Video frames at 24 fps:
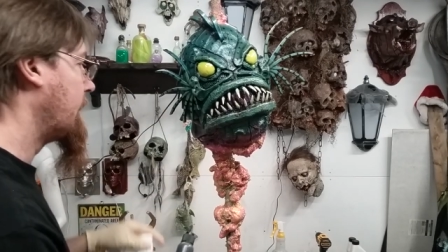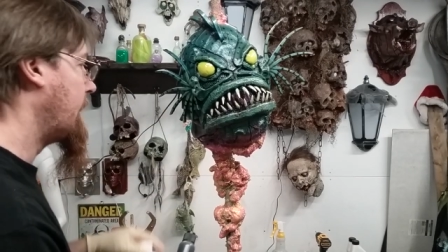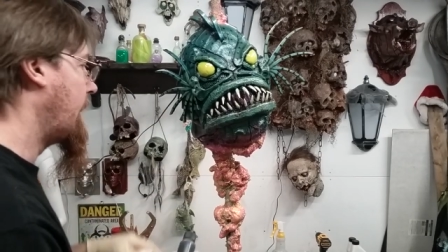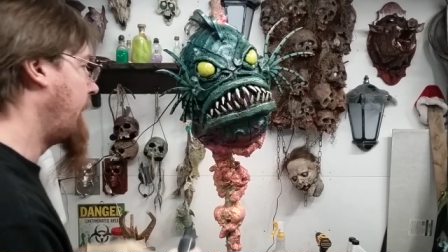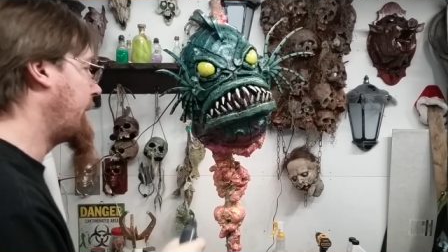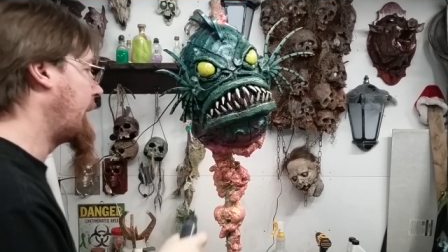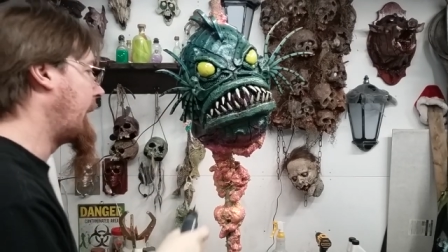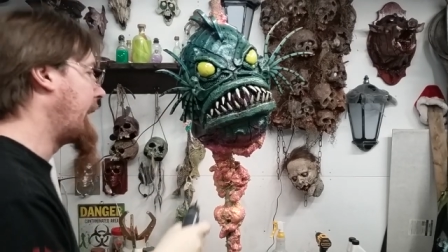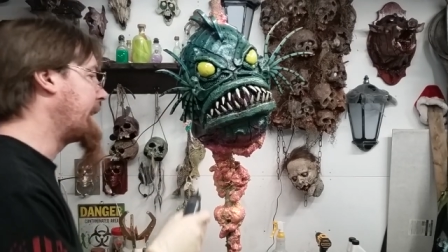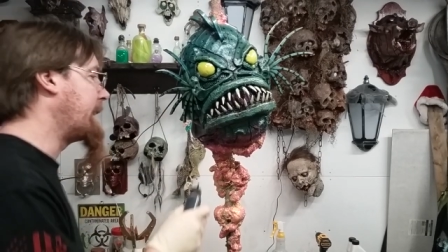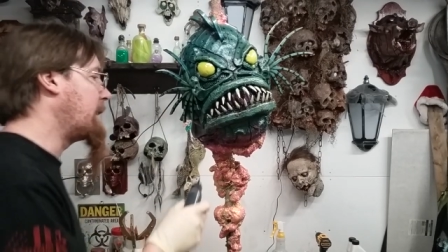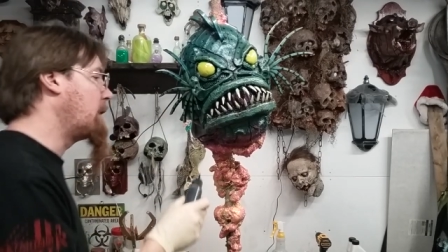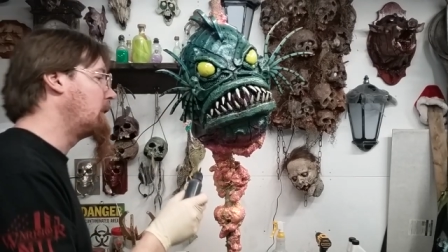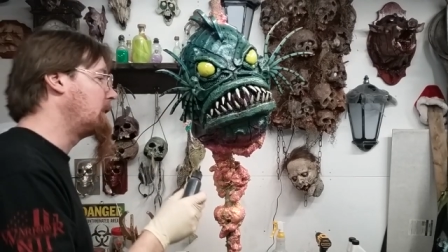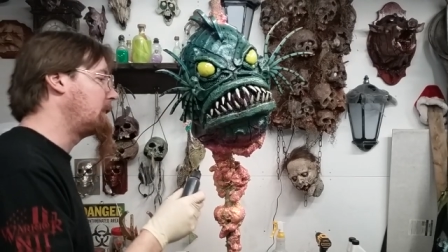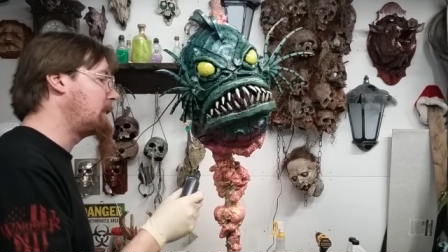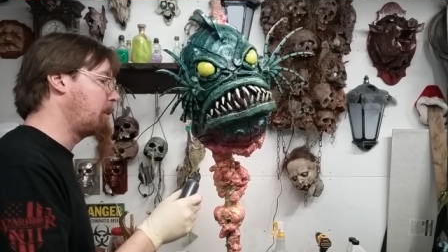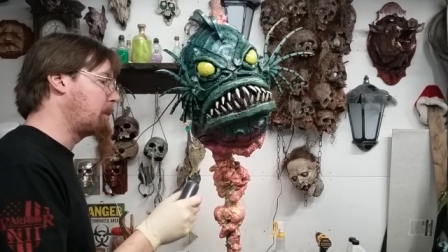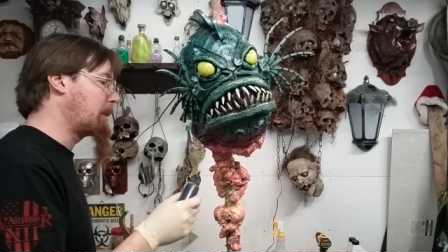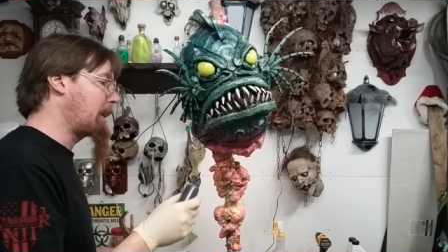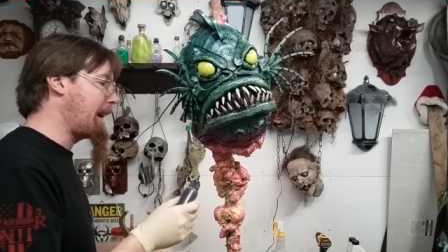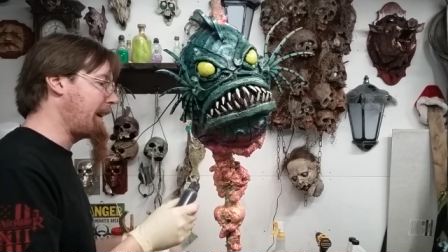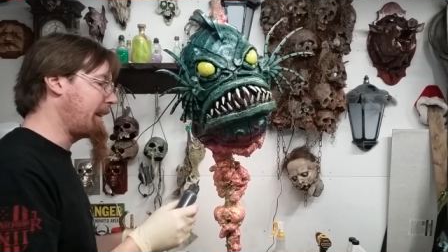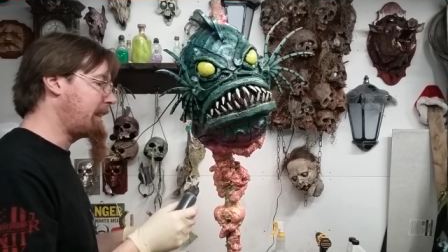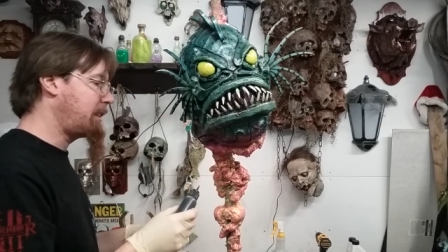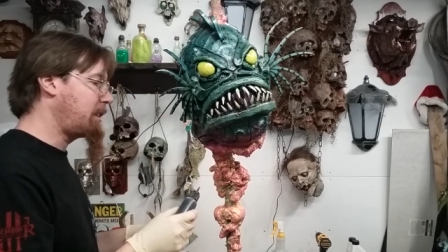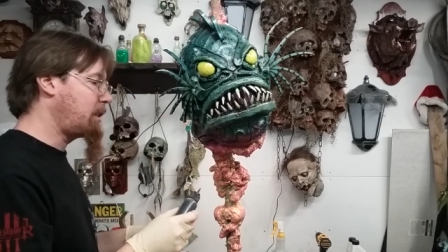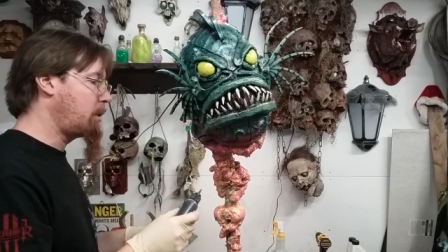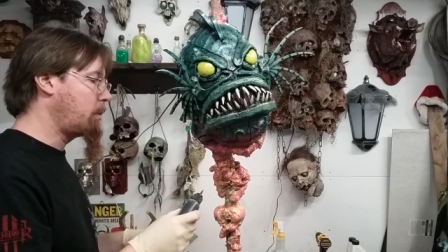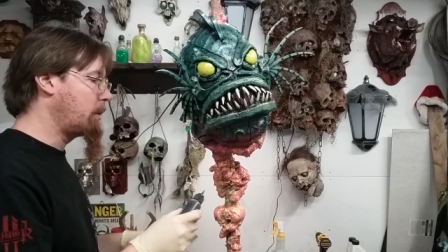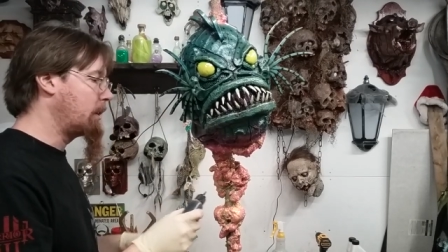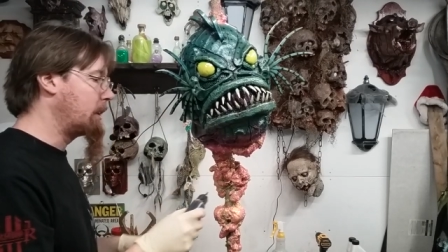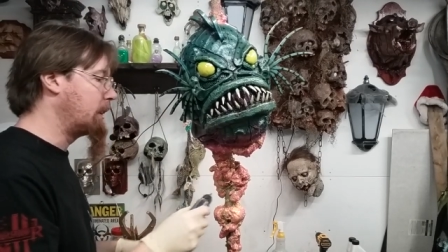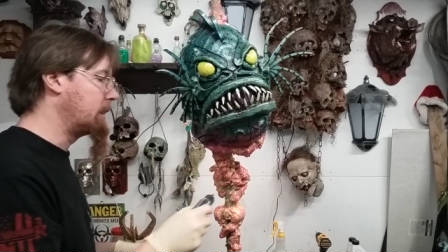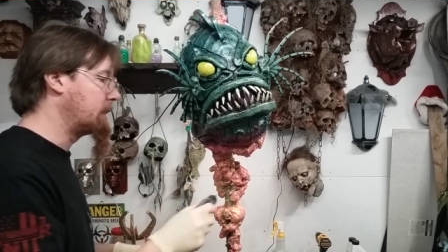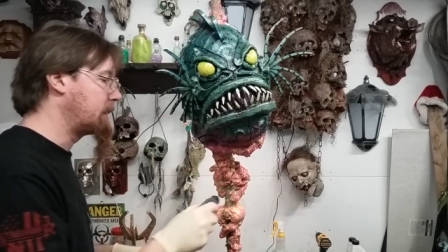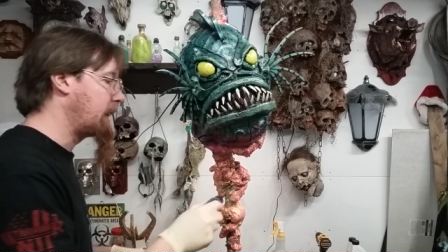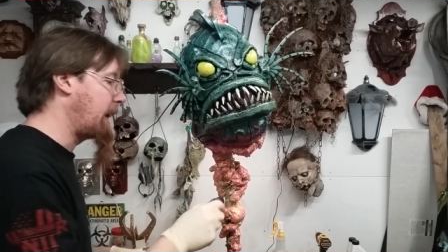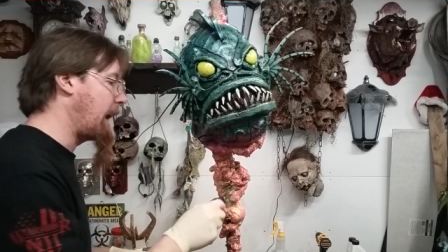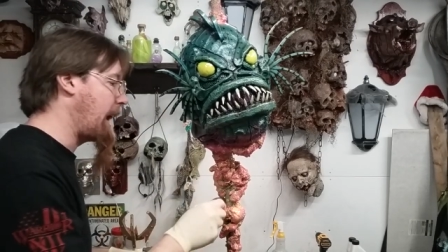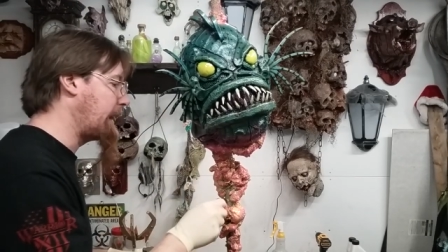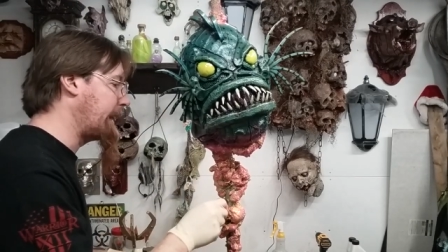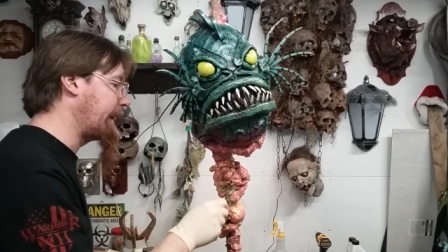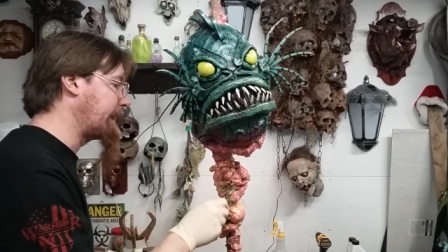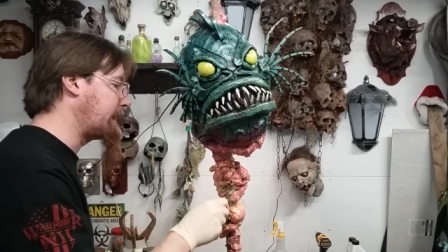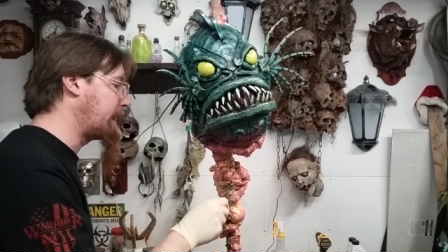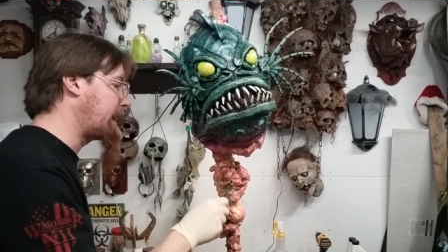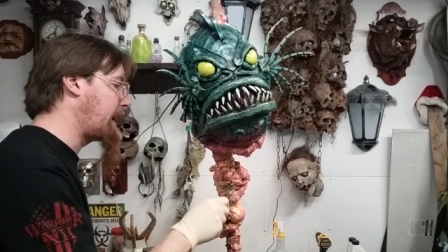And I usually what I do is
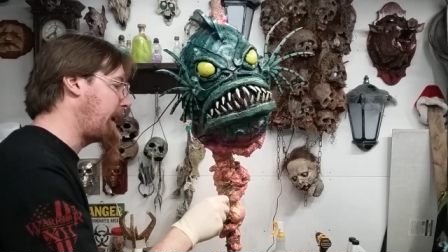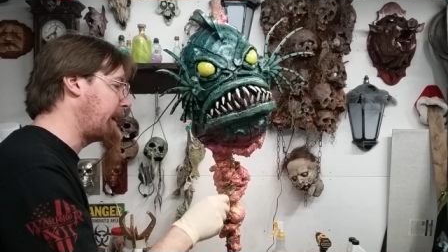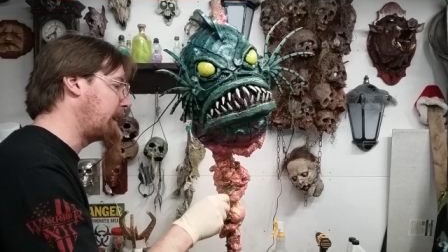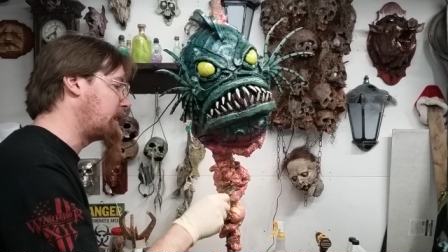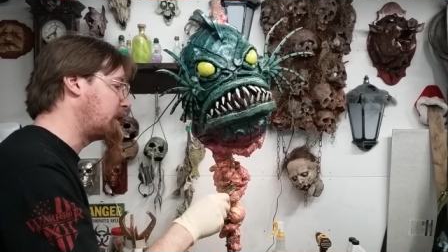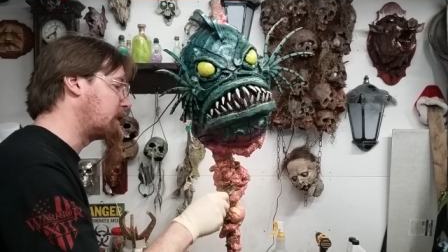I like to kind